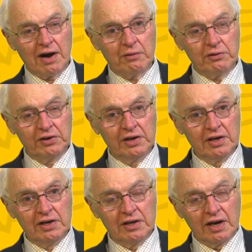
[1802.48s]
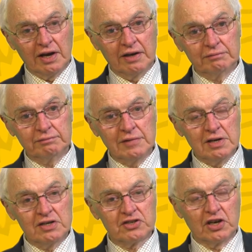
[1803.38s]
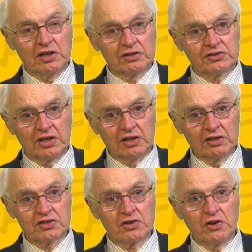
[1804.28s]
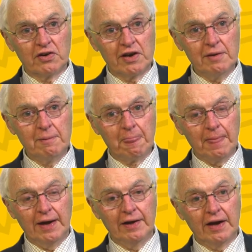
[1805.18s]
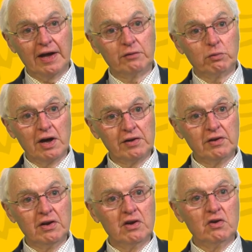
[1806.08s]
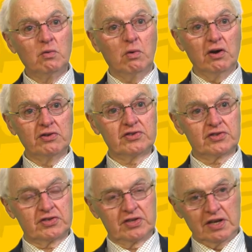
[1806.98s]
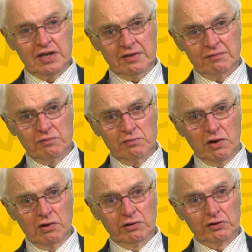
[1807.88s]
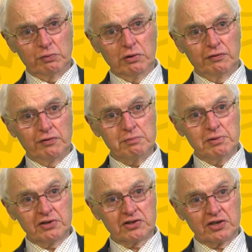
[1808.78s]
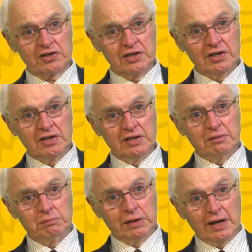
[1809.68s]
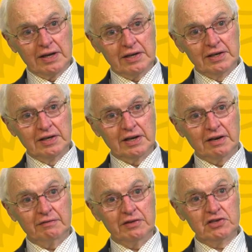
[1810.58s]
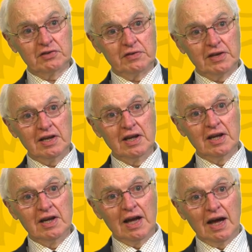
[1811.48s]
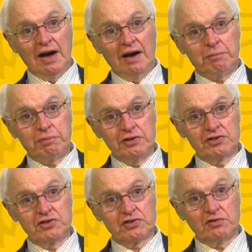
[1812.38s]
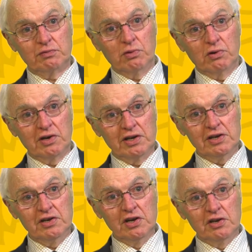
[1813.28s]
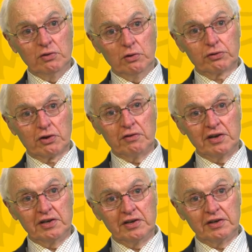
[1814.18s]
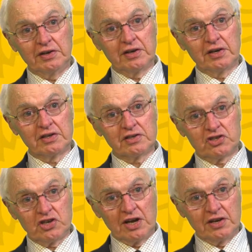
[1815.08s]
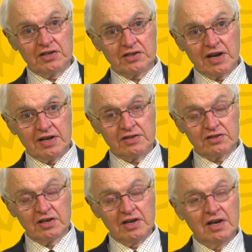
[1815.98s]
I would tell the story. And one was the role that Wilfred Burchett played vis-a-vis our prisoners of war in North Korean and Chinese hands.